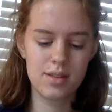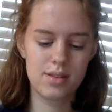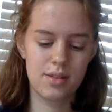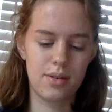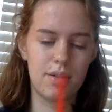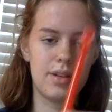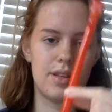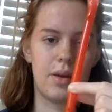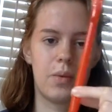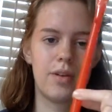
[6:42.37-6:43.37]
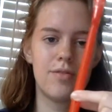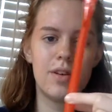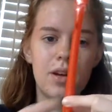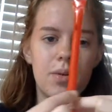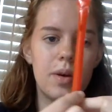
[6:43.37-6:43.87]
So we're going to take 1
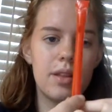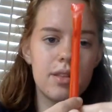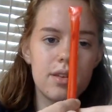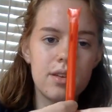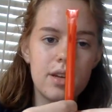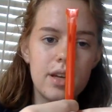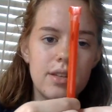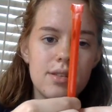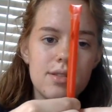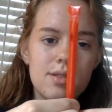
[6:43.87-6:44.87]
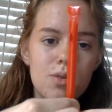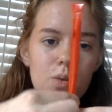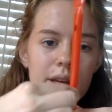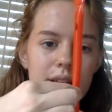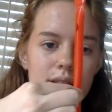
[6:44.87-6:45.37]
finger width and
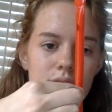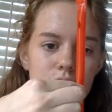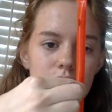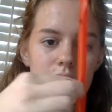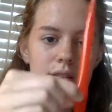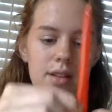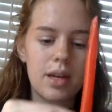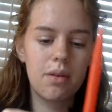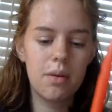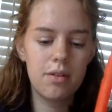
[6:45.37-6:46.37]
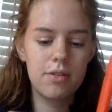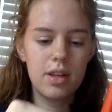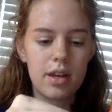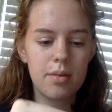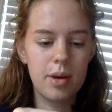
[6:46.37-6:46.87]
squeeze the straw like we were for
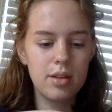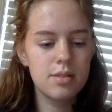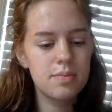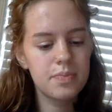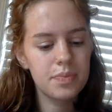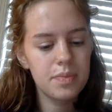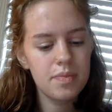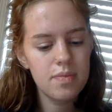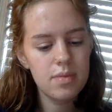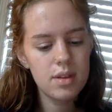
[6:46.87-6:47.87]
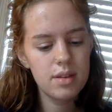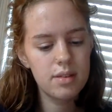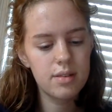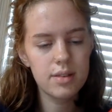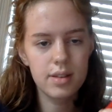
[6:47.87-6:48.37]
the other parts.
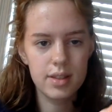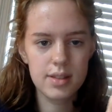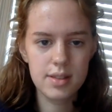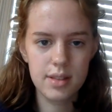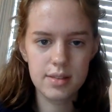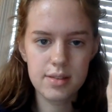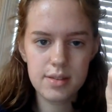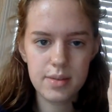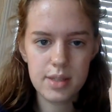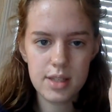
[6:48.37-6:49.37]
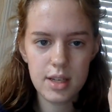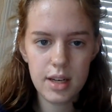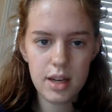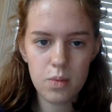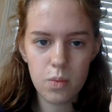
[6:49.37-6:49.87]
You can see, squeezing it
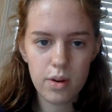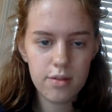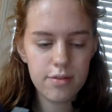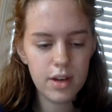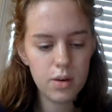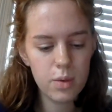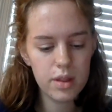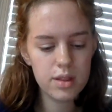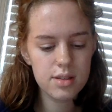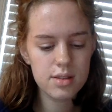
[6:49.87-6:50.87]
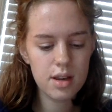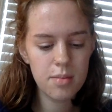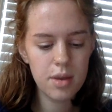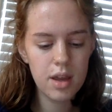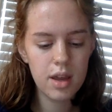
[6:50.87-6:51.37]
again, 1 finger width this time,
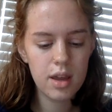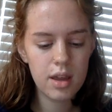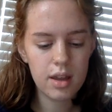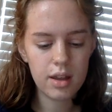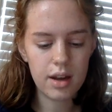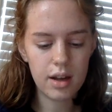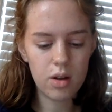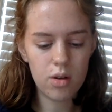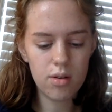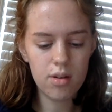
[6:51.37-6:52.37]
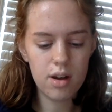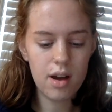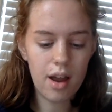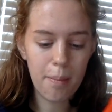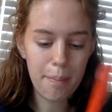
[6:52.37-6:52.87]
cutting a hole
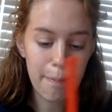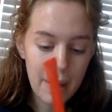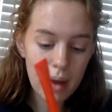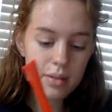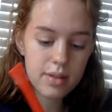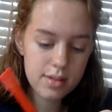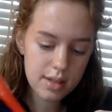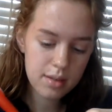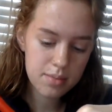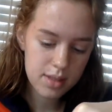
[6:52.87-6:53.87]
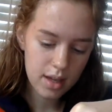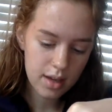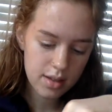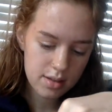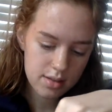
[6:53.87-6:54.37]
about the same size.